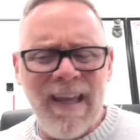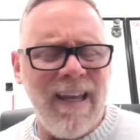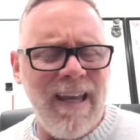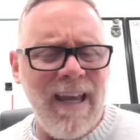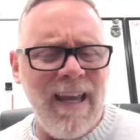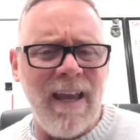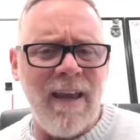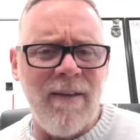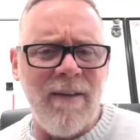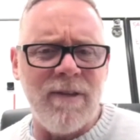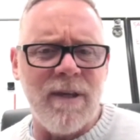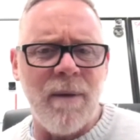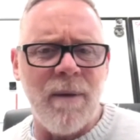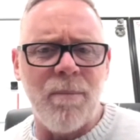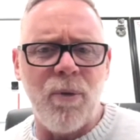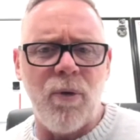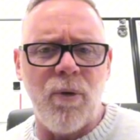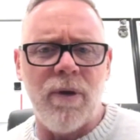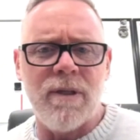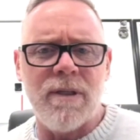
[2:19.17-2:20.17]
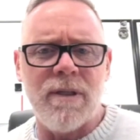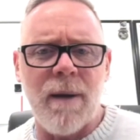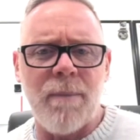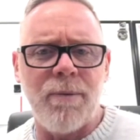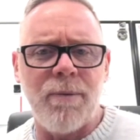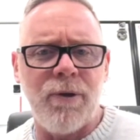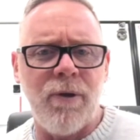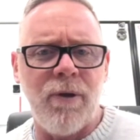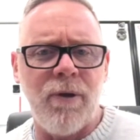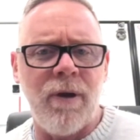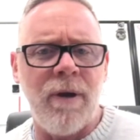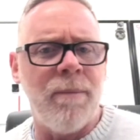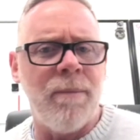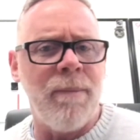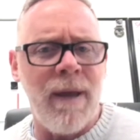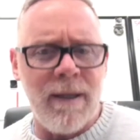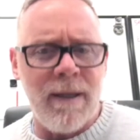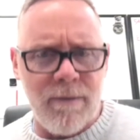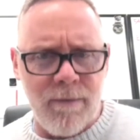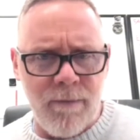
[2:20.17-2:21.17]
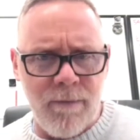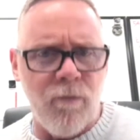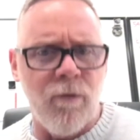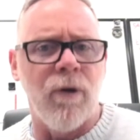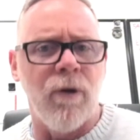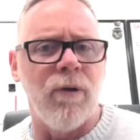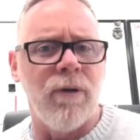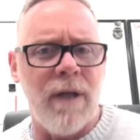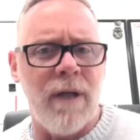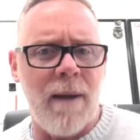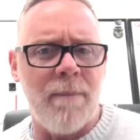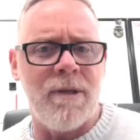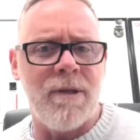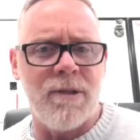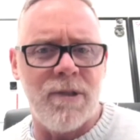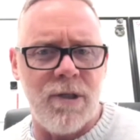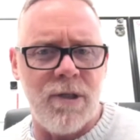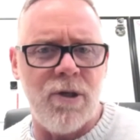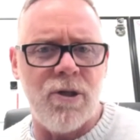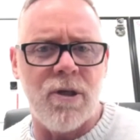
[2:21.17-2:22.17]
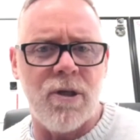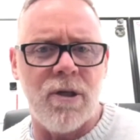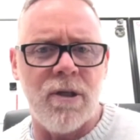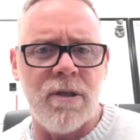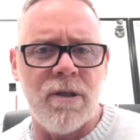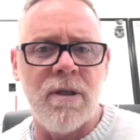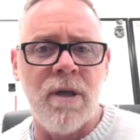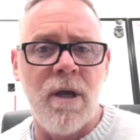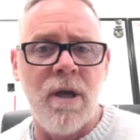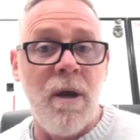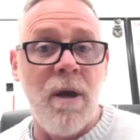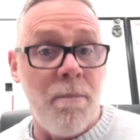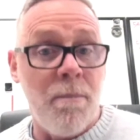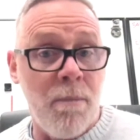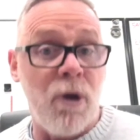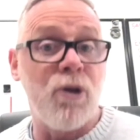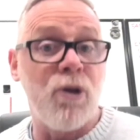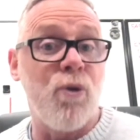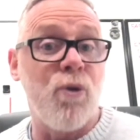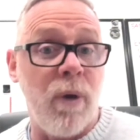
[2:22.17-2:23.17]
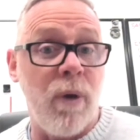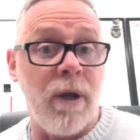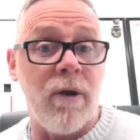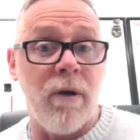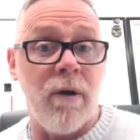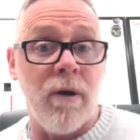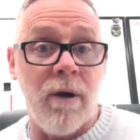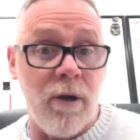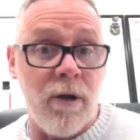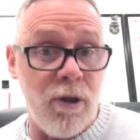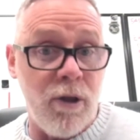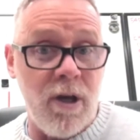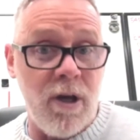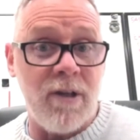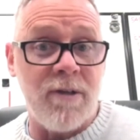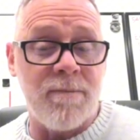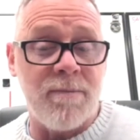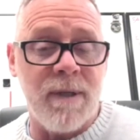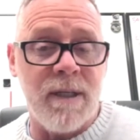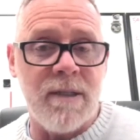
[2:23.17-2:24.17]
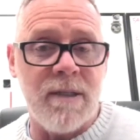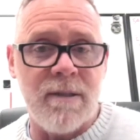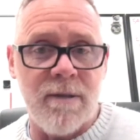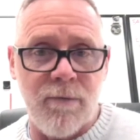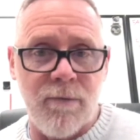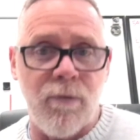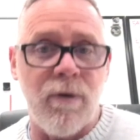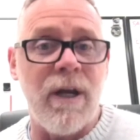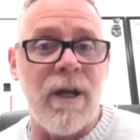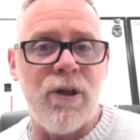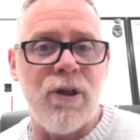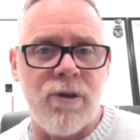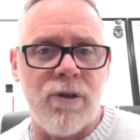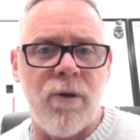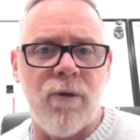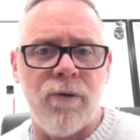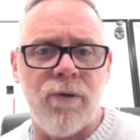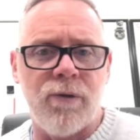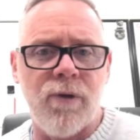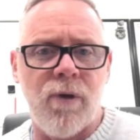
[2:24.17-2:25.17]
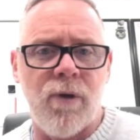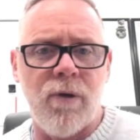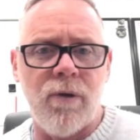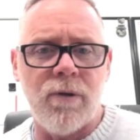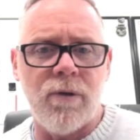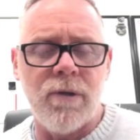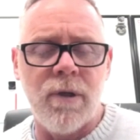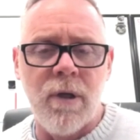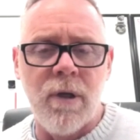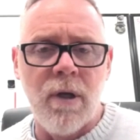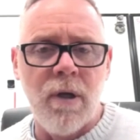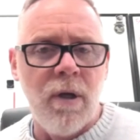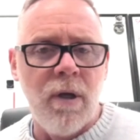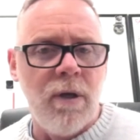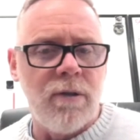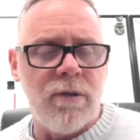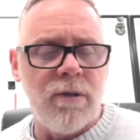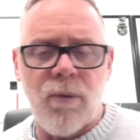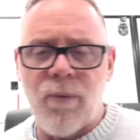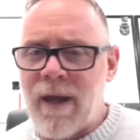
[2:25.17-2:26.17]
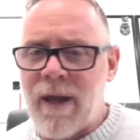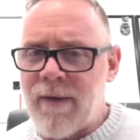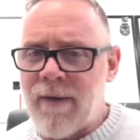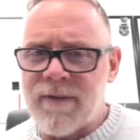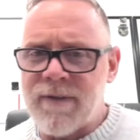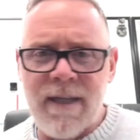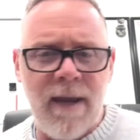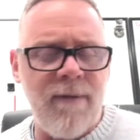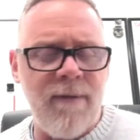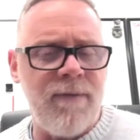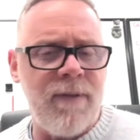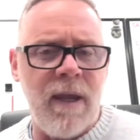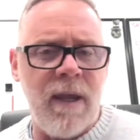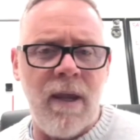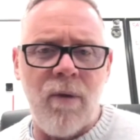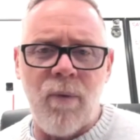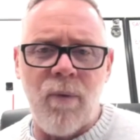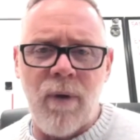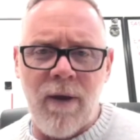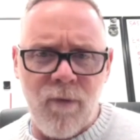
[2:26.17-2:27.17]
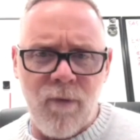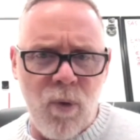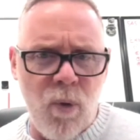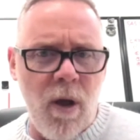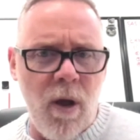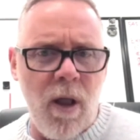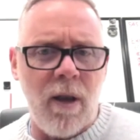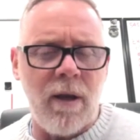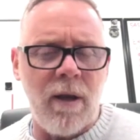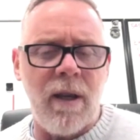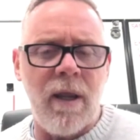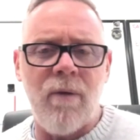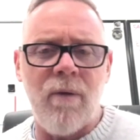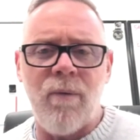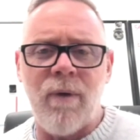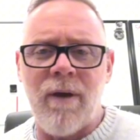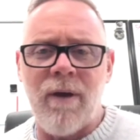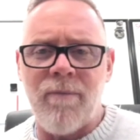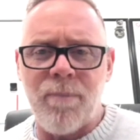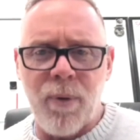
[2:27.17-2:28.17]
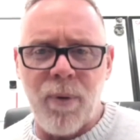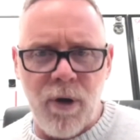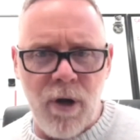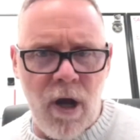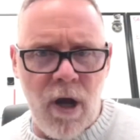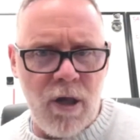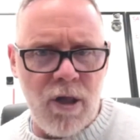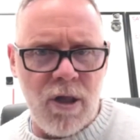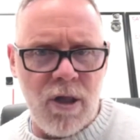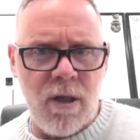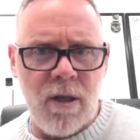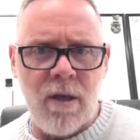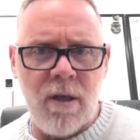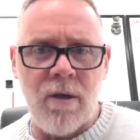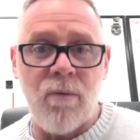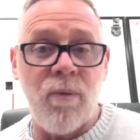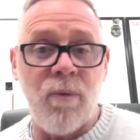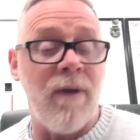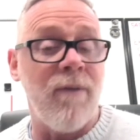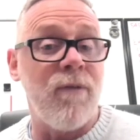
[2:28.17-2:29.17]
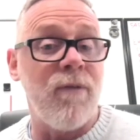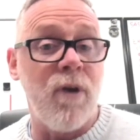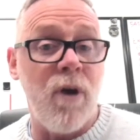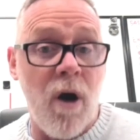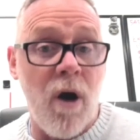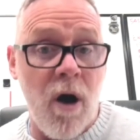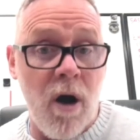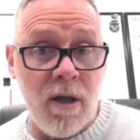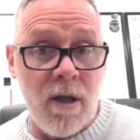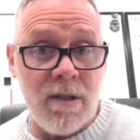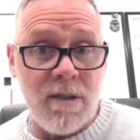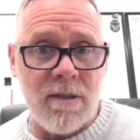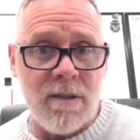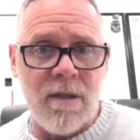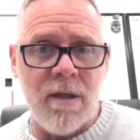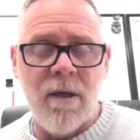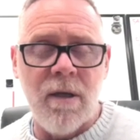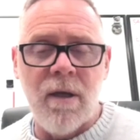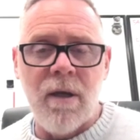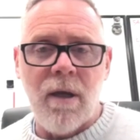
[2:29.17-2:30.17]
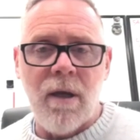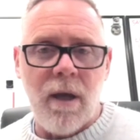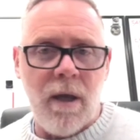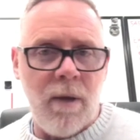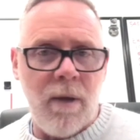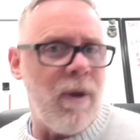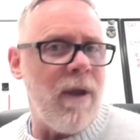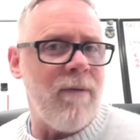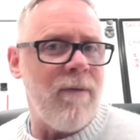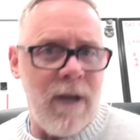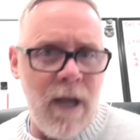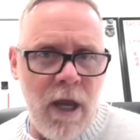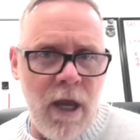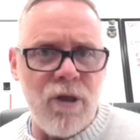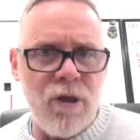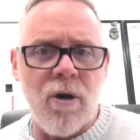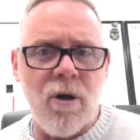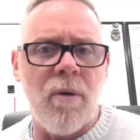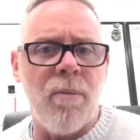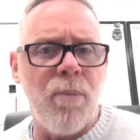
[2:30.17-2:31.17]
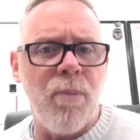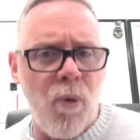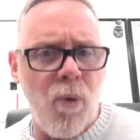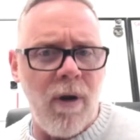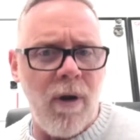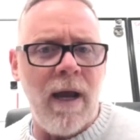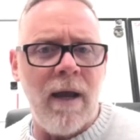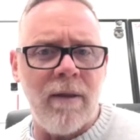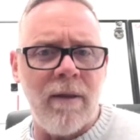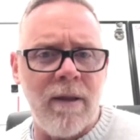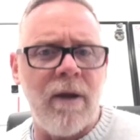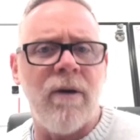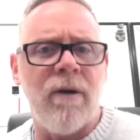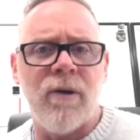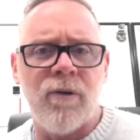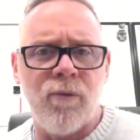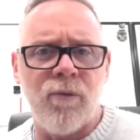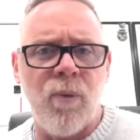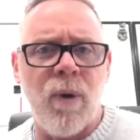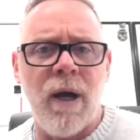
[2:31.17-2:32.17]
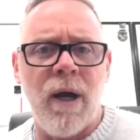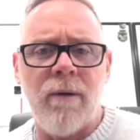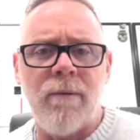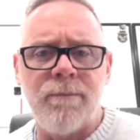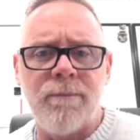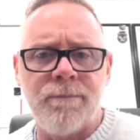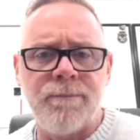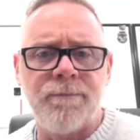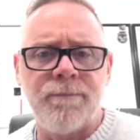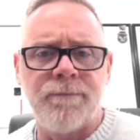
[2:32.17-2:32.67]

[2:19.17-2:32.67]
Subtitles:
again, gives the employees the opportunity to make real-time decisions much quicker and adjustments to reach those goals. So we have safety, we have quality, we have production, we have cost, and we have an HR board out there as well.